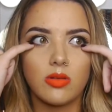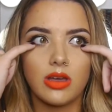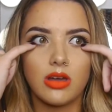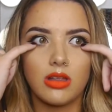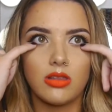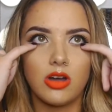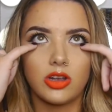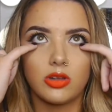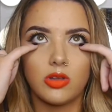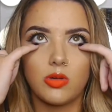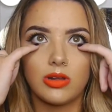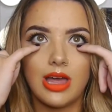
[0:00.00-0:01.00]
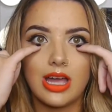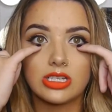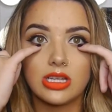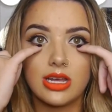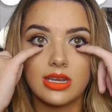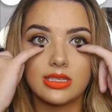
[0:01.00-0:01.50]
like along your lower
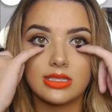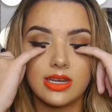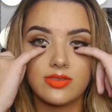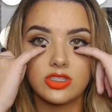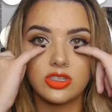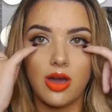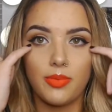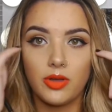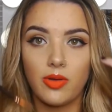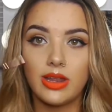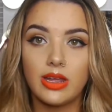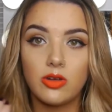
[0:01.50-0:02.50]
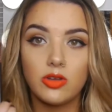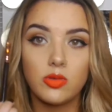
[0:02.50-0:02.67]
lash line, instead of stopping right here,